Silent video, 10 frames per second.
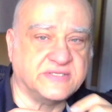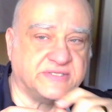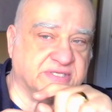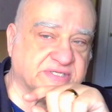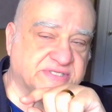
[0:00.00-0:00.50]

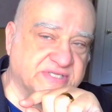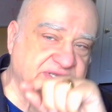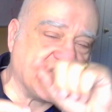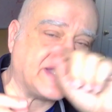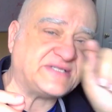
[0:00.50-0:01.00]
does the
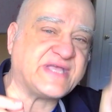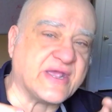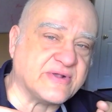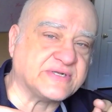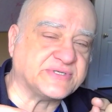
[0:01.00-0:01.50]
next
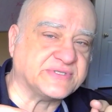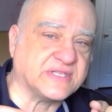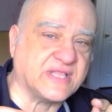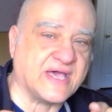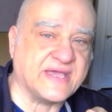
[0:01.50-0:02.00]
character in the
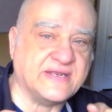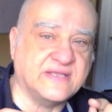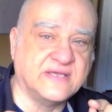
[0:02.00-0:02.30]
line